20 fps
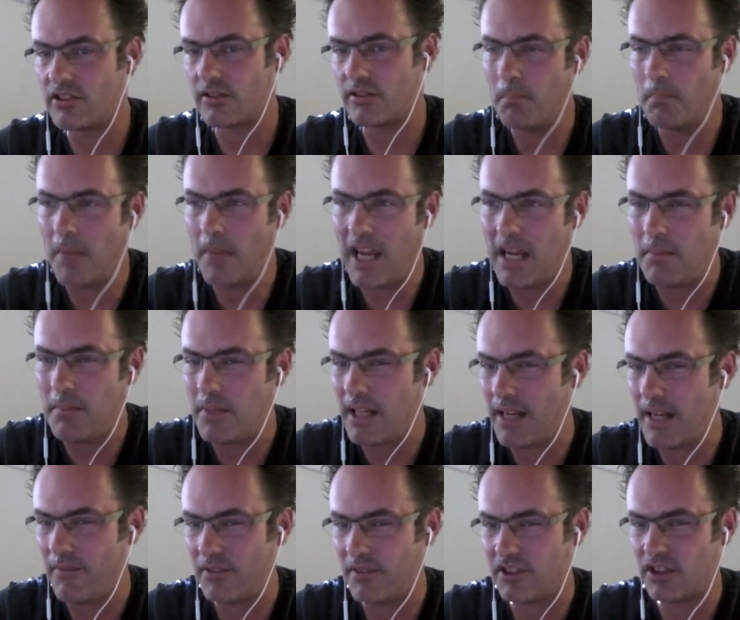Maybe
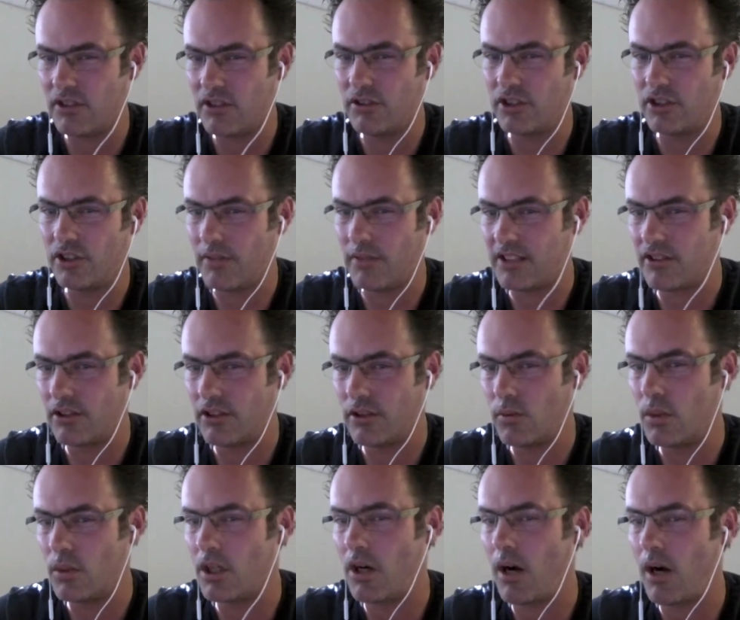if it's a good UXer, you
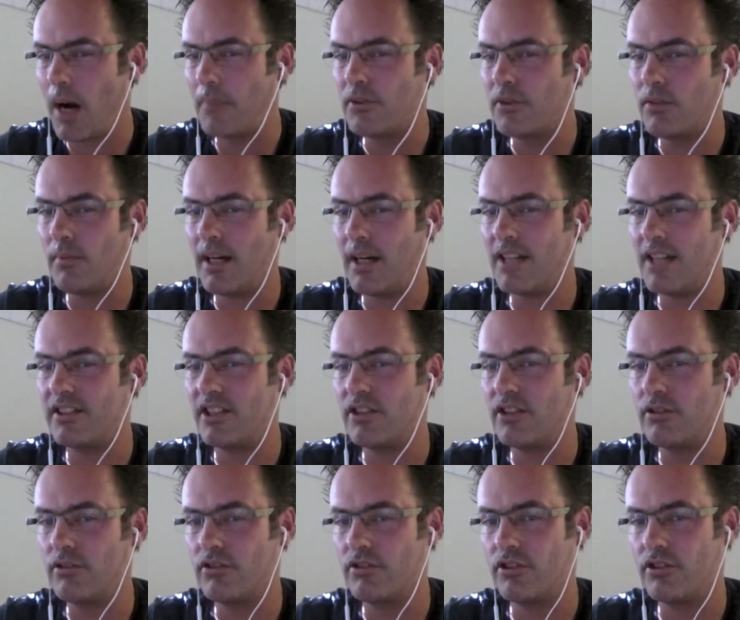will go optimizing
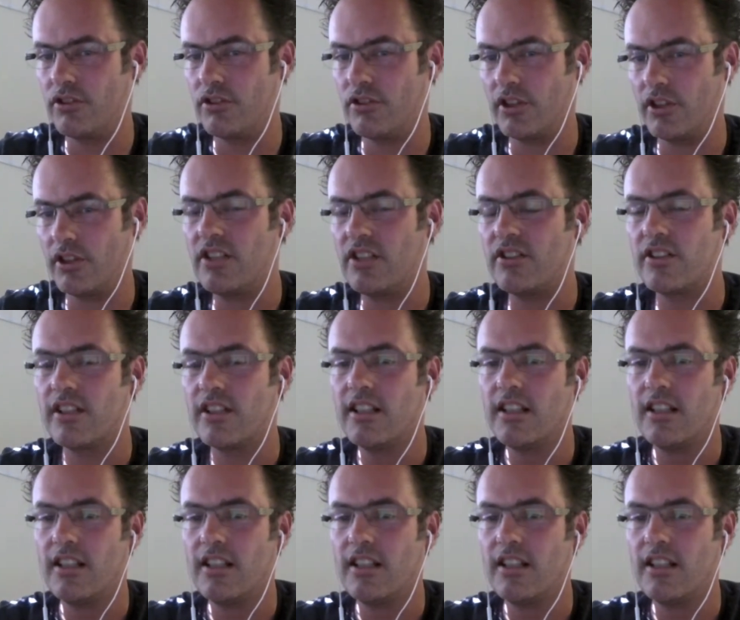user journeys.